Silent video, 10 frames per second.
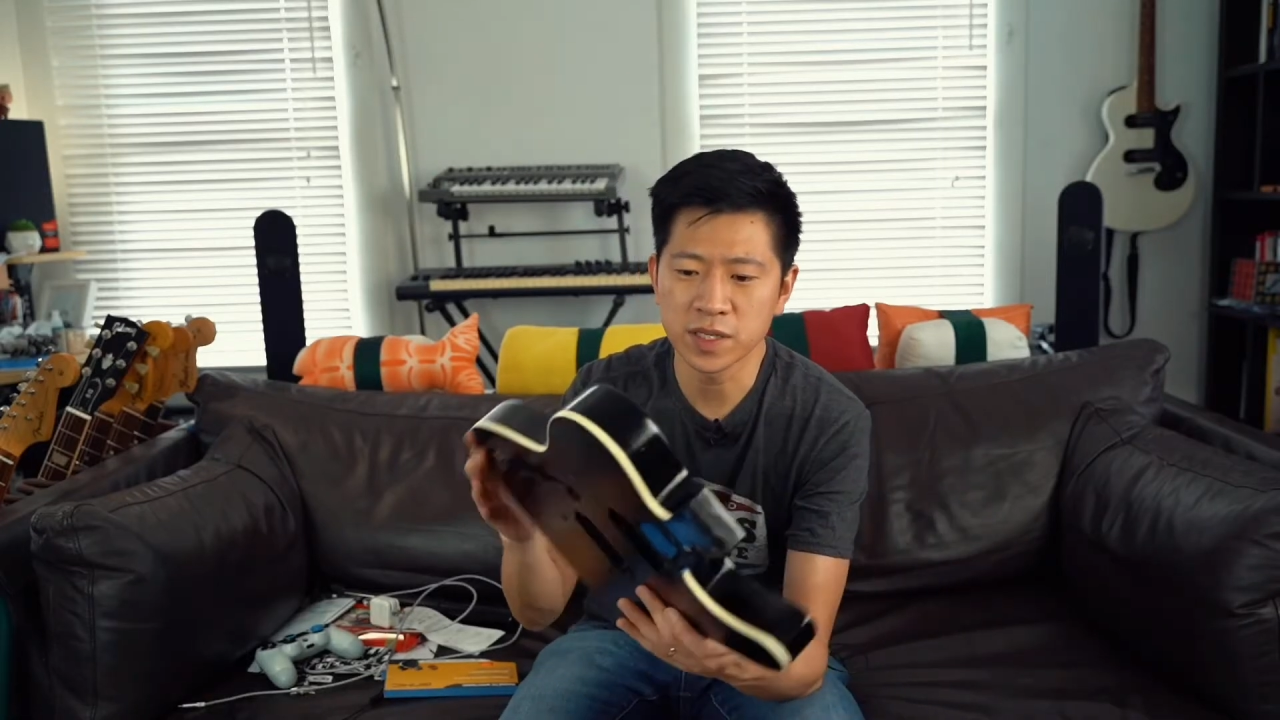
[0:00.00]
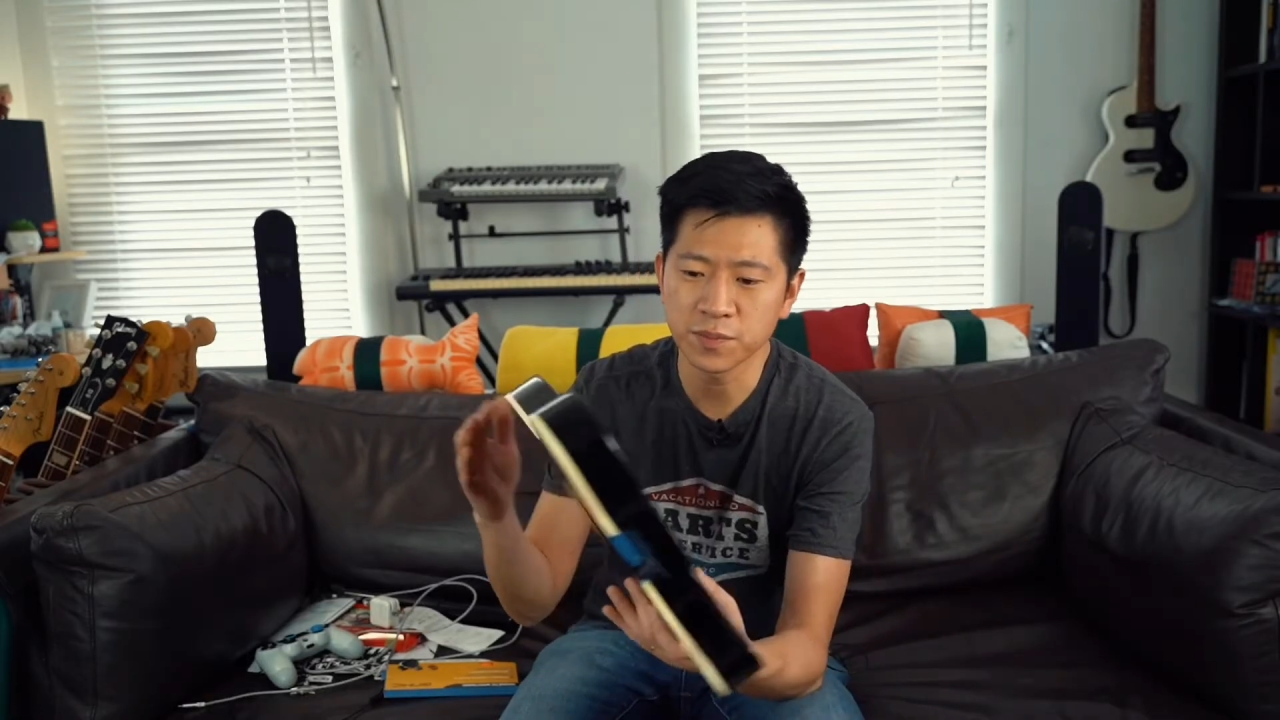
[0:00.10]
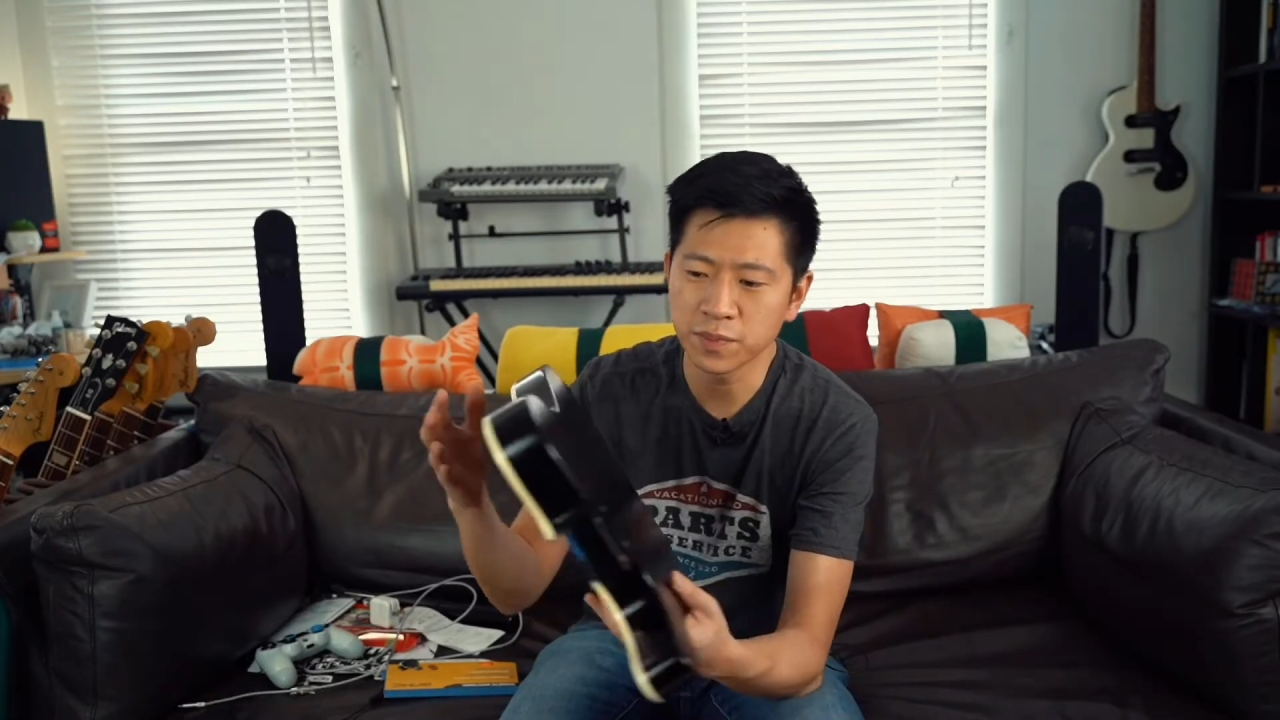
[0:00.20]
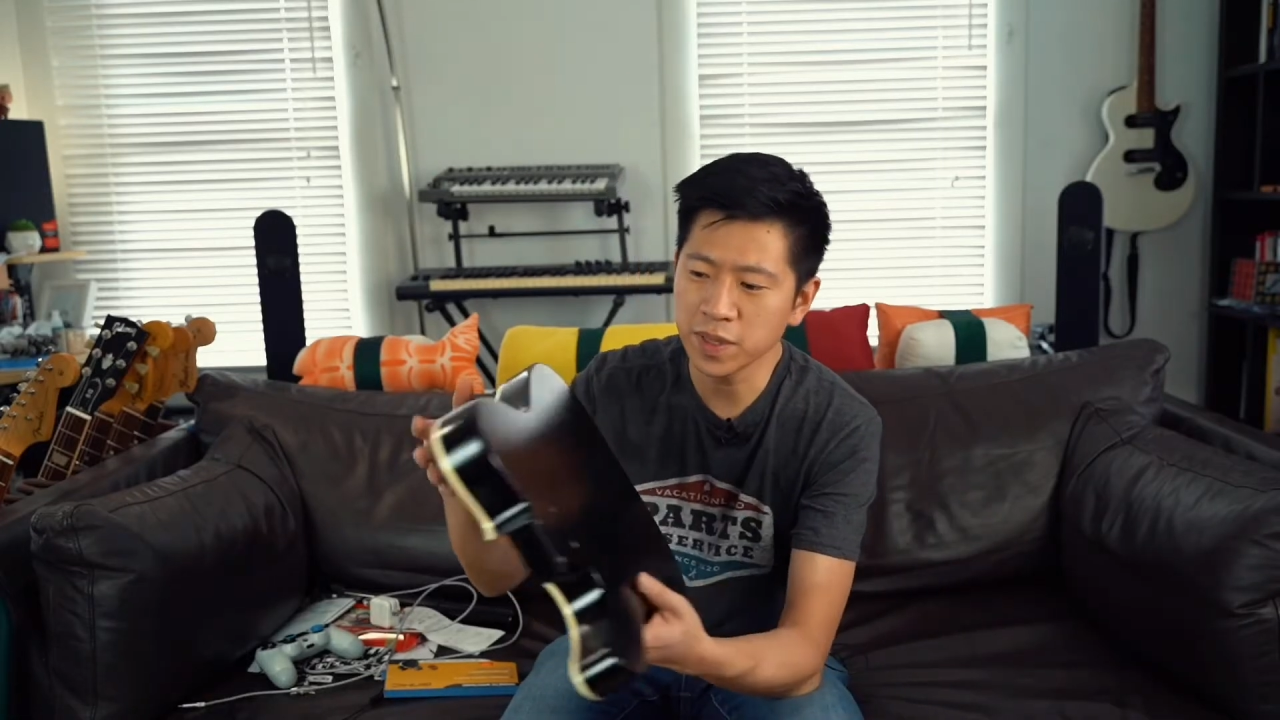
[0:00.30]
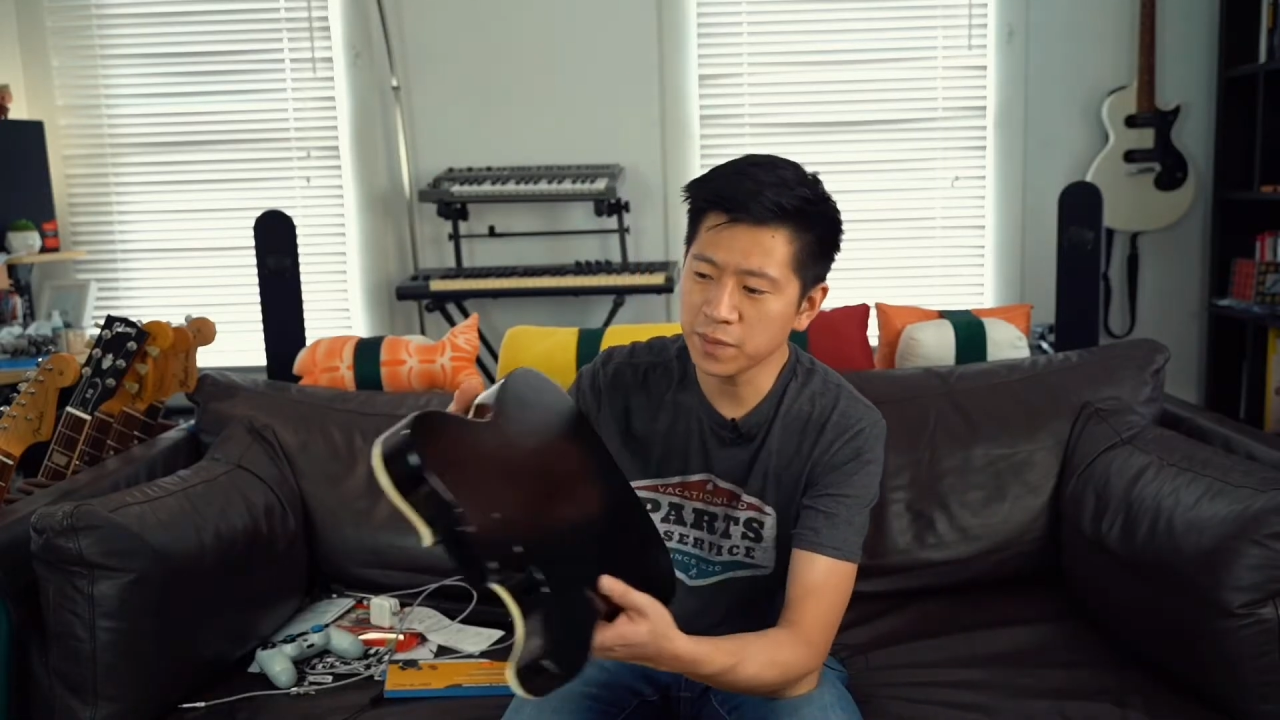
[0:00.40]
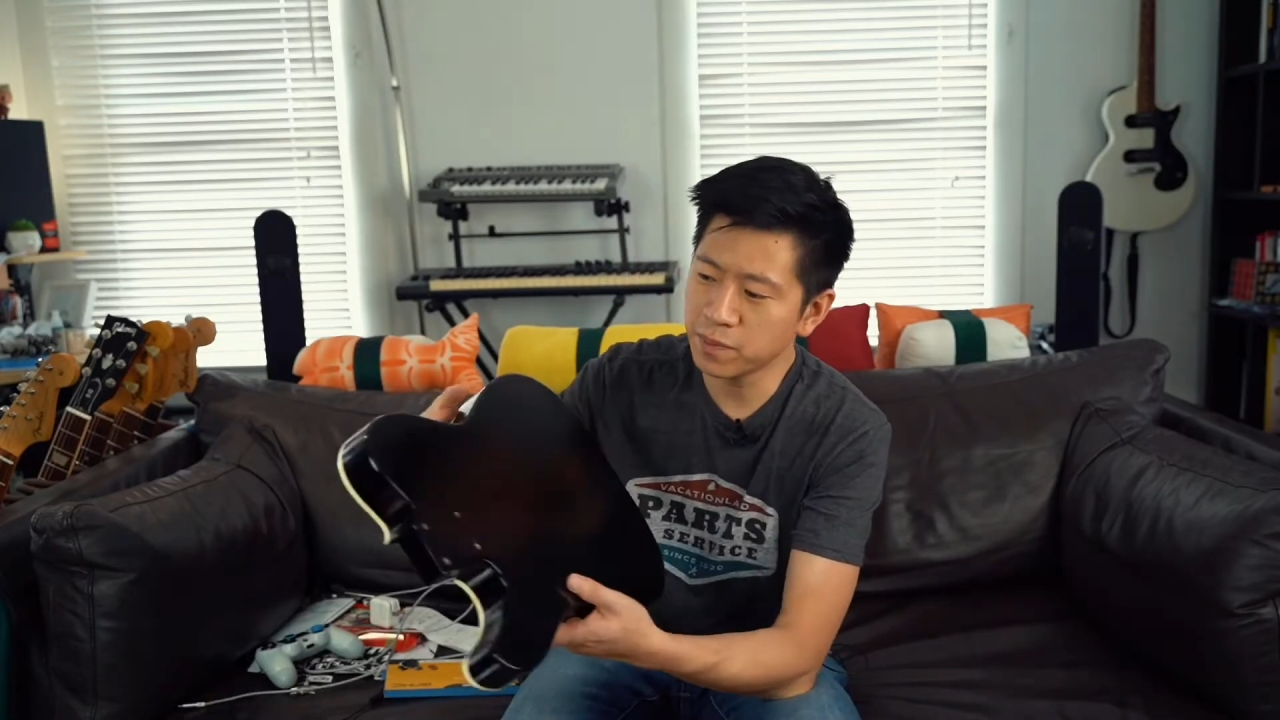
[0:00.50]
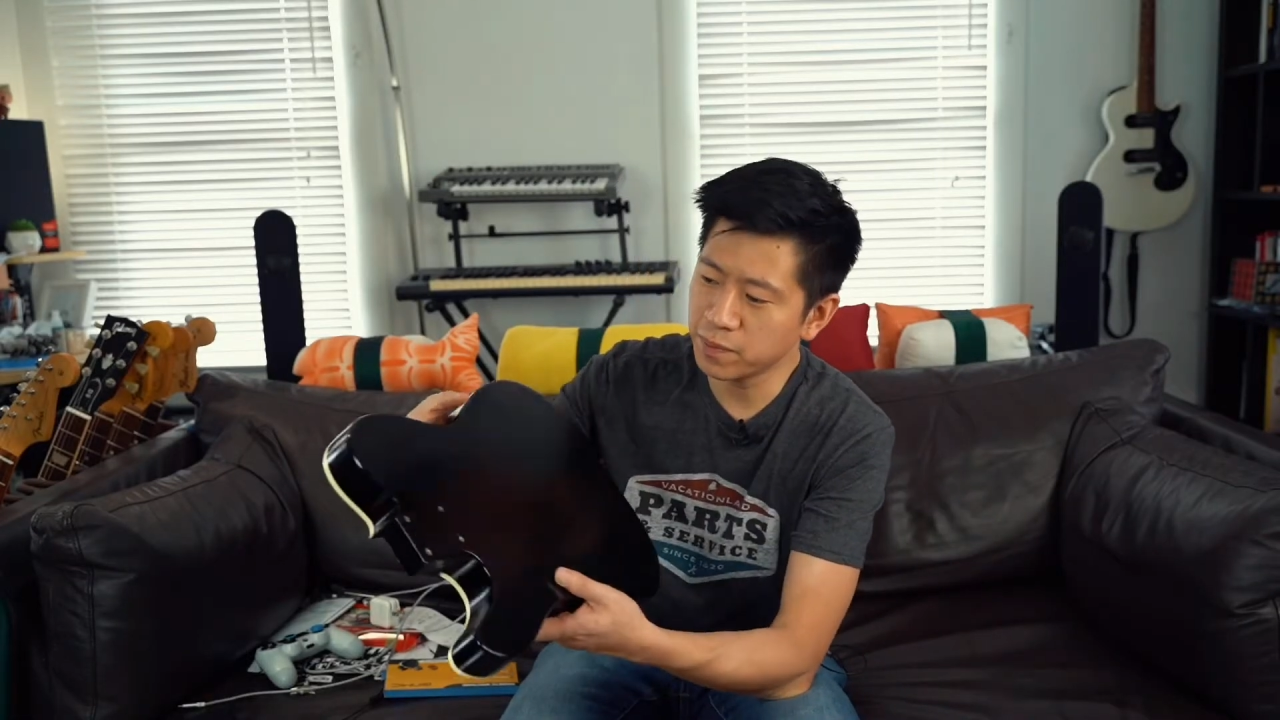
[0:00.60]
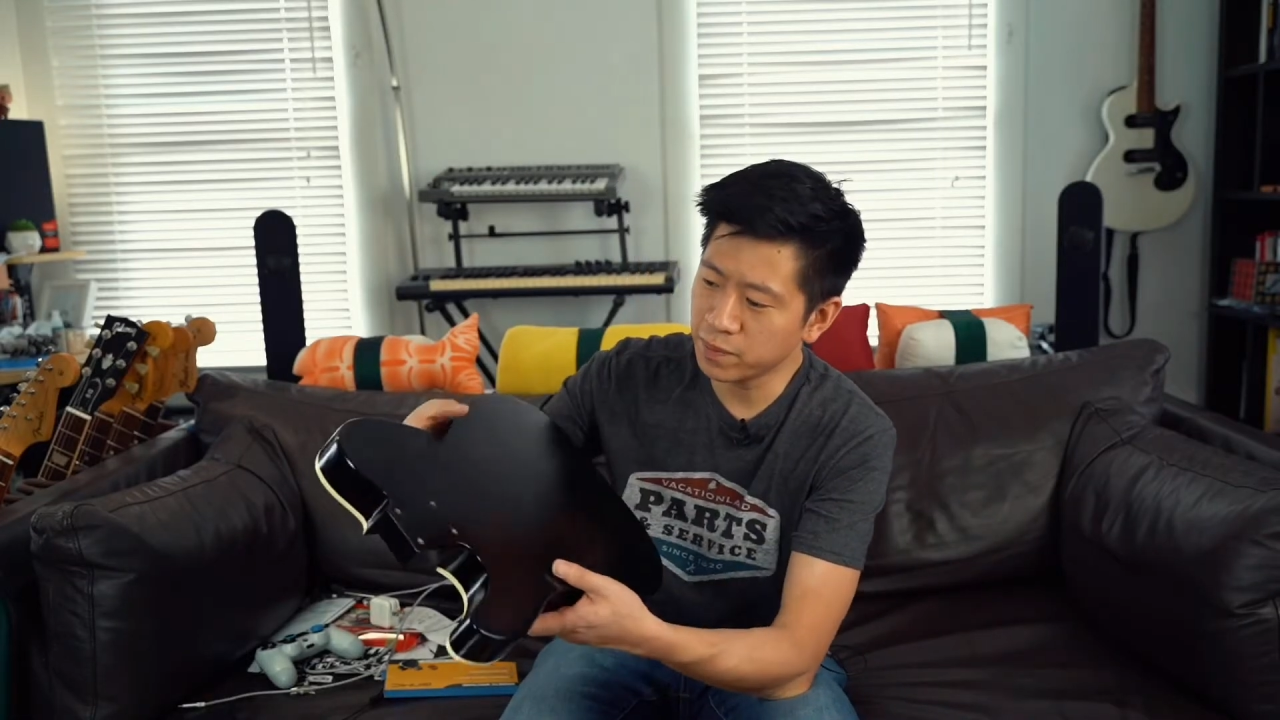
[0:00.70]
a bit